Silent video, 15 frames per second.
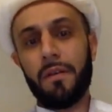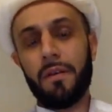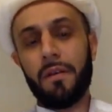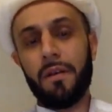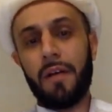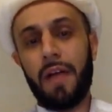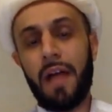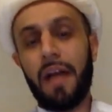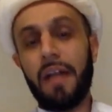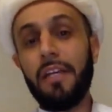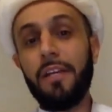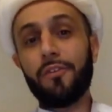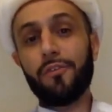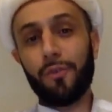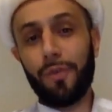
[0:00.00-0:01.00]

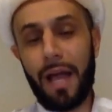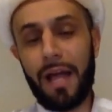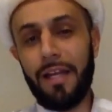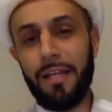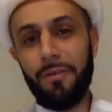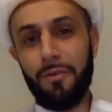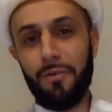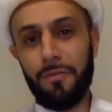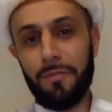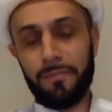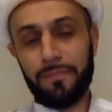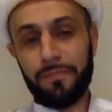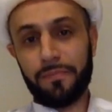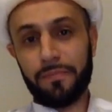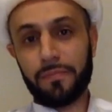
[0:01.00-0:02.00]
Harisun alaykum.
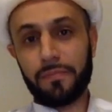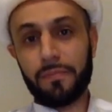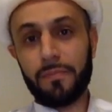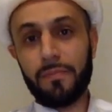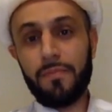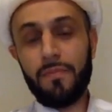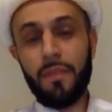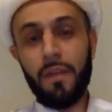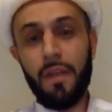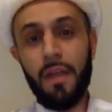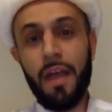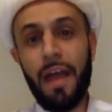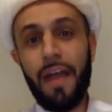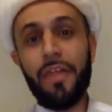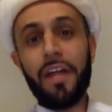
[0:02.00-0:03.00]

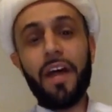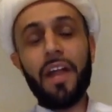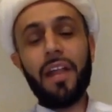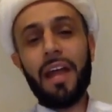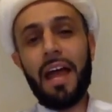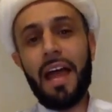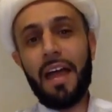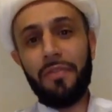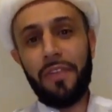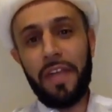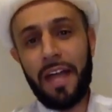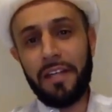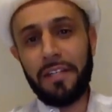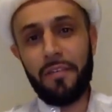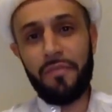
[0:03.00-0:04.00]
And then Allah at the
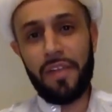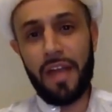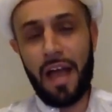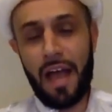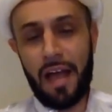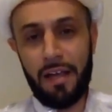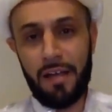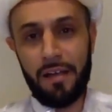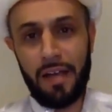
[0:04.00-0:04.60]
end of the ayah,